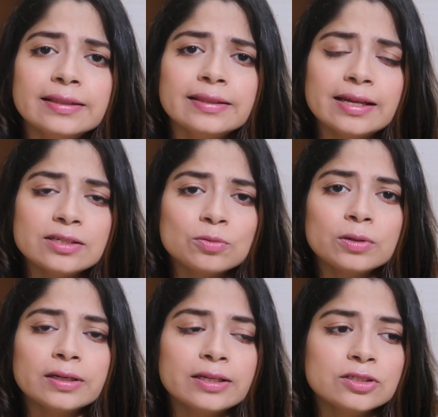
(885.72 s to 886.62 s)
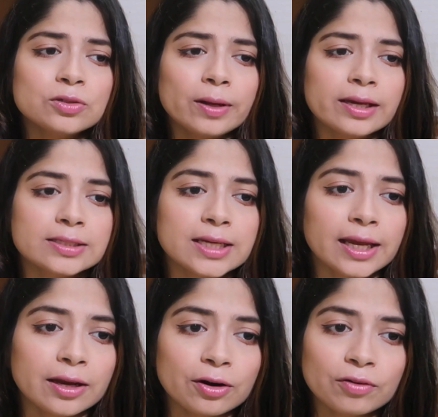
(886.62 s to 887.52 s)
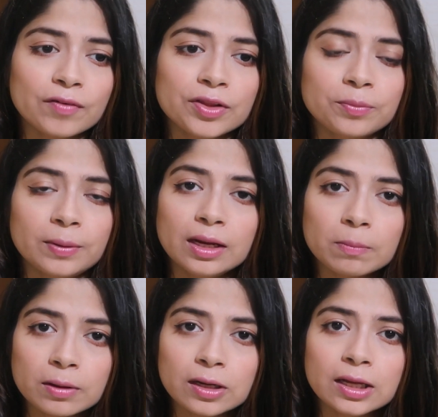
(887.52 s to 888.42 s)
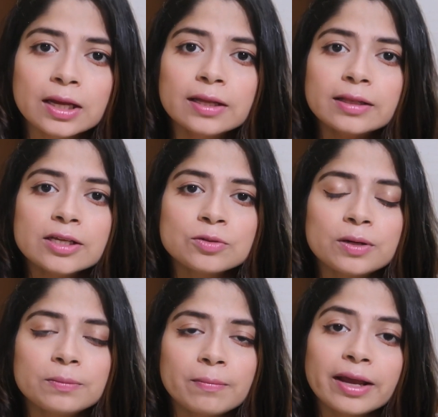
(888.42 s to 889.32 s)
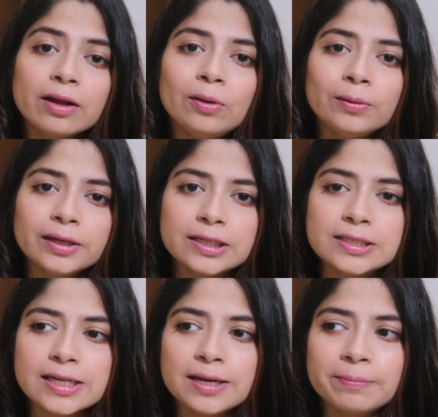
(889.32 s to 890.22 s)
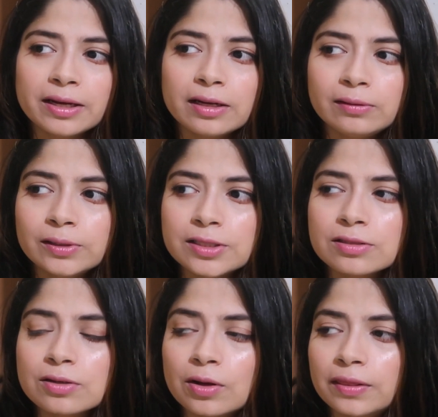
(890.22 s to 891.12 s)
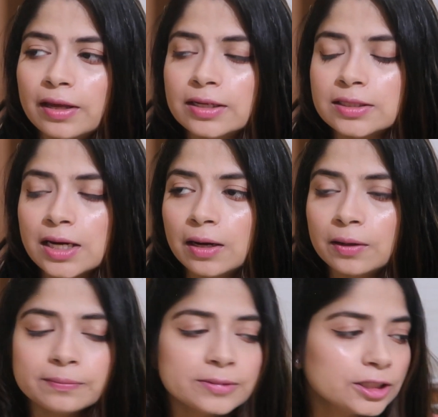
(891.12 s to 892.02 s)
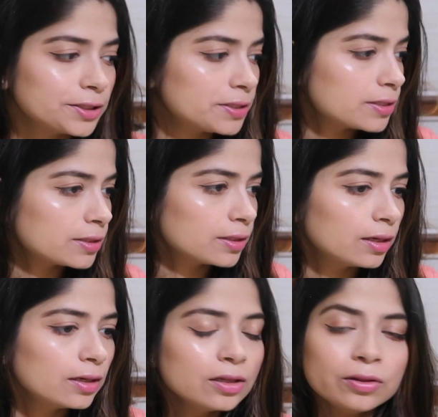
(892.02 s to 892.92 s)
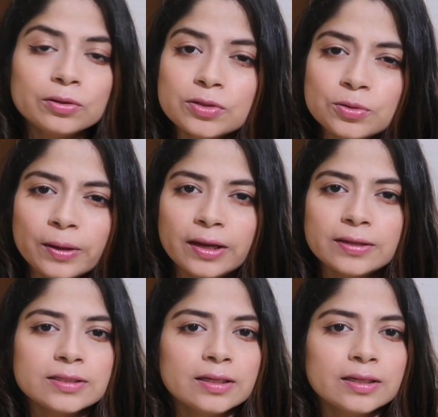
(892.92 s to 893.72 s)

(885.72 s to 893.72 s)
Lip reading: That's what, and so I can take care of other people. That's what my goal is. My goal is not that just lose weight